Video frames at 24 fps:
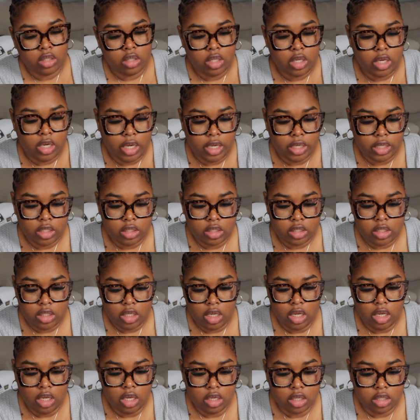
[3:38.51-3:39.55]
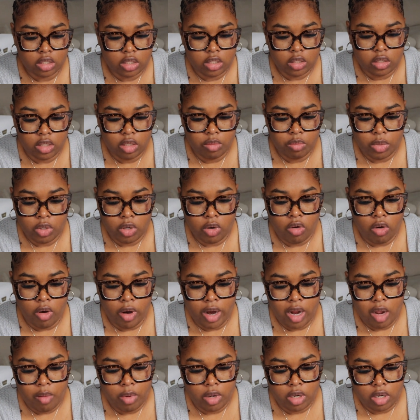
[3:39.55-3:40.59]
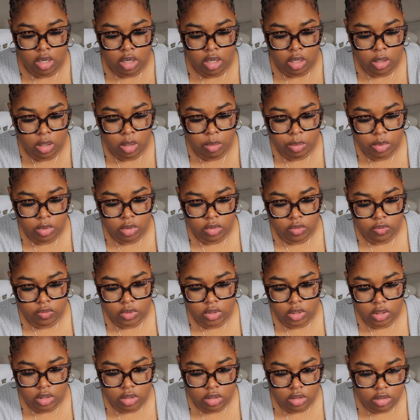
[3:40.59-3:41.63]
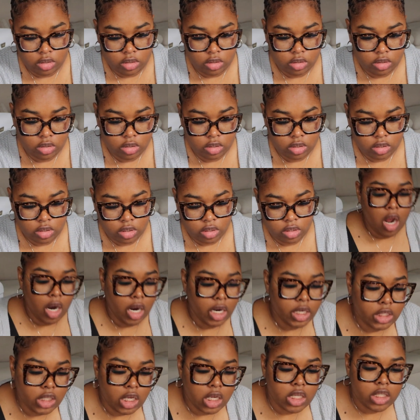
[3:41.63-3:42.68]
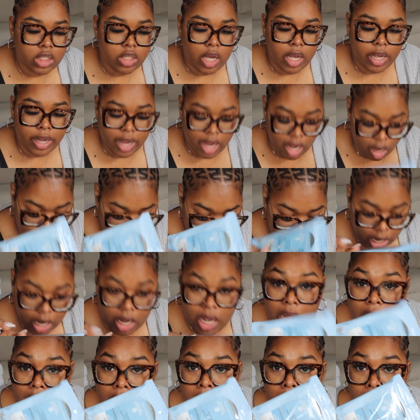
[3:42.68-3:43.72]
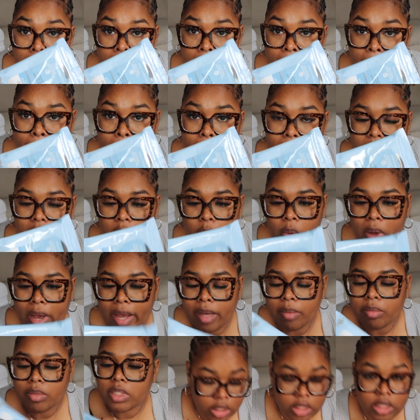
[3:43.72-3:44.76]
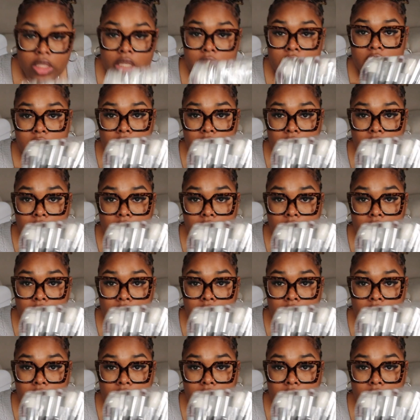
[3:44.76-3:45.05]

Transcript: that I can take. So let me grab a couple of these. All right, y'all, so I got my makeup wipes. These